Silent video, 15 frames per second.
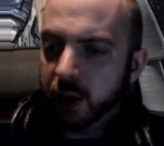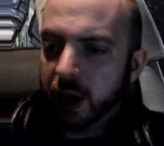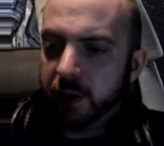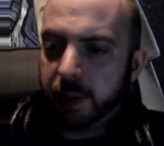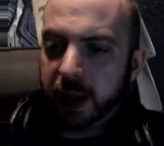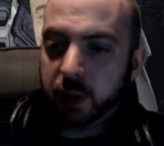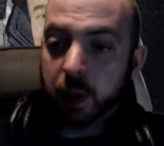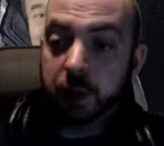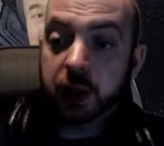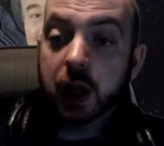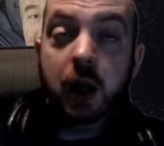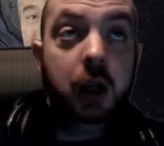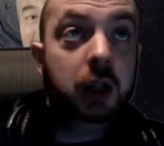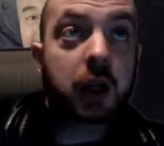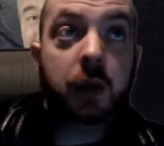FPS weapons?
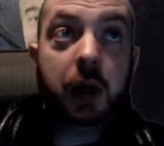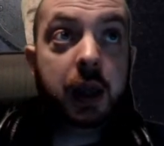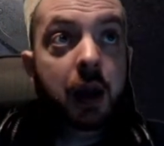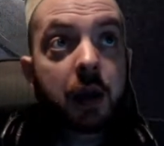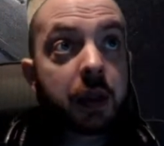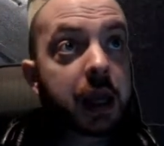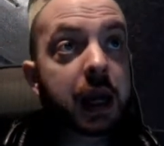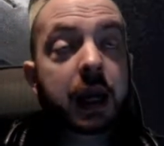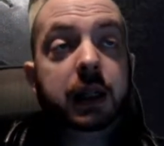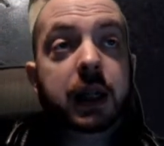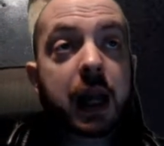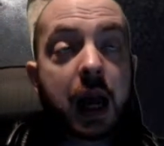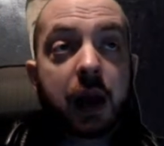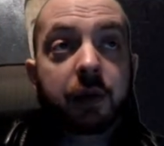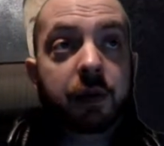So they can actually have